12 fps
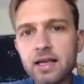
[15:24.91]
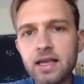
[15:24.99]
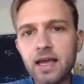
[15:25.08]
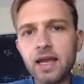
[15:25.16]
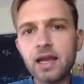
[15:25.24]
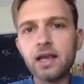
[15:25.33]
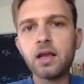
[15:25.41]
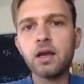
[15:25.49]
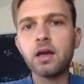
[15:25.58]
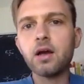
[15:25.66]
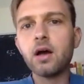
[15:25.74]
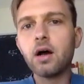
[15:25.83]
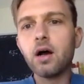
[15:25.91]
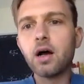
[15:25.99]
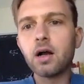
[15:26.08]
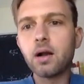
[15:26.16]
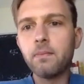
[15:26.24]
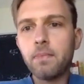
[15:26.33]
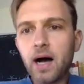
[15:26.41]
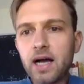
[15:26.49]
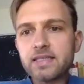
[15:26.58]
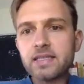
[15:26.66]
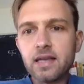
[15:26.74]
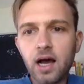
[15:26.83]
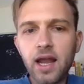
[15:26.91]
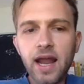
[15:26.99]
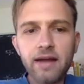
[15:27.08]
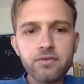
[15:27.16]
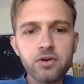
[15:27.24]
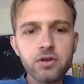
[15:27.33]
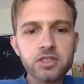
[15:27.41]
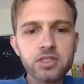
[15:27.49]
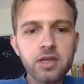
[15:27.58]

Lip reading: getting a composite knot after